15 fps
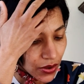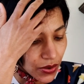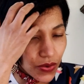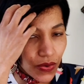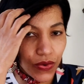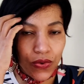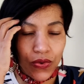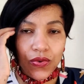
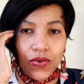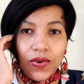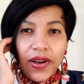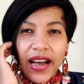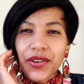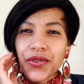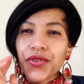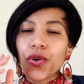Ooh,
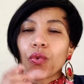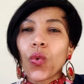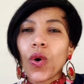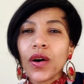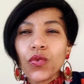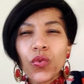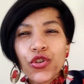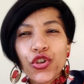I don't know.
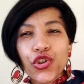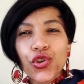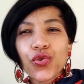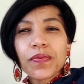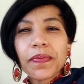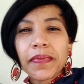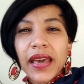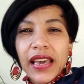What would
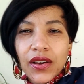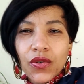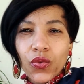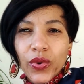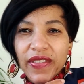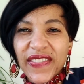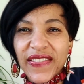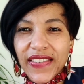you make
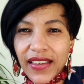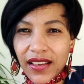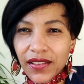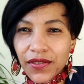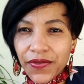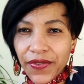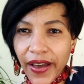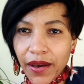with
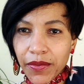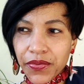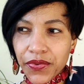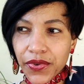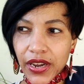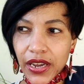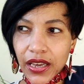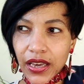this
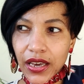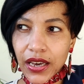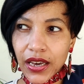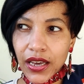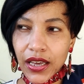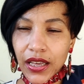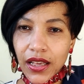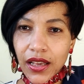fabric?
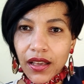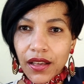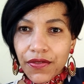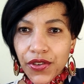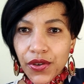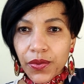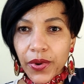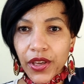
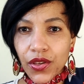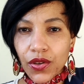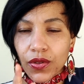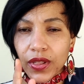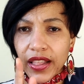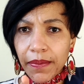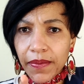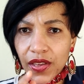If you were
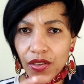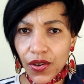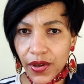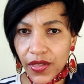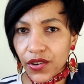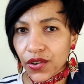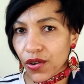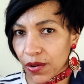you, let me know
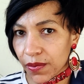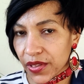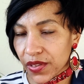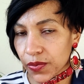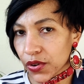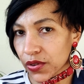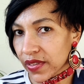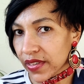in the
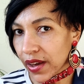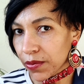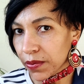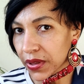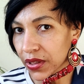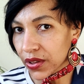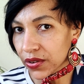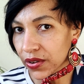comments box down
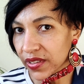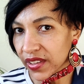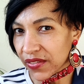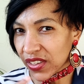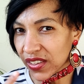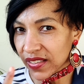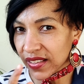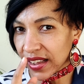below, because
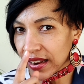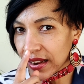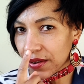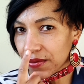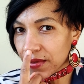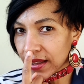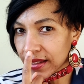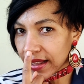I've just
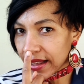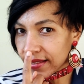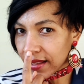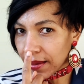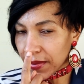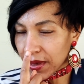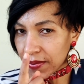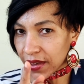suddenly realized
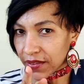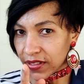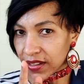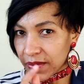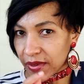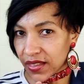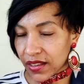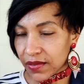that maybe I've
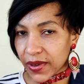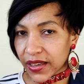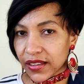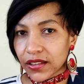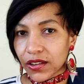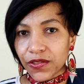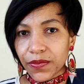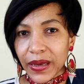limited
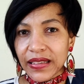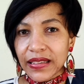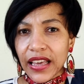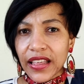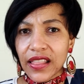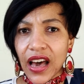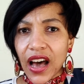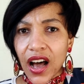myself by
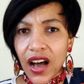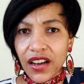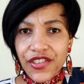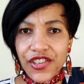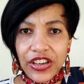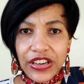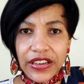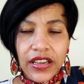saying the
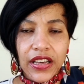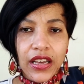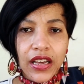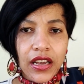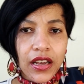Archer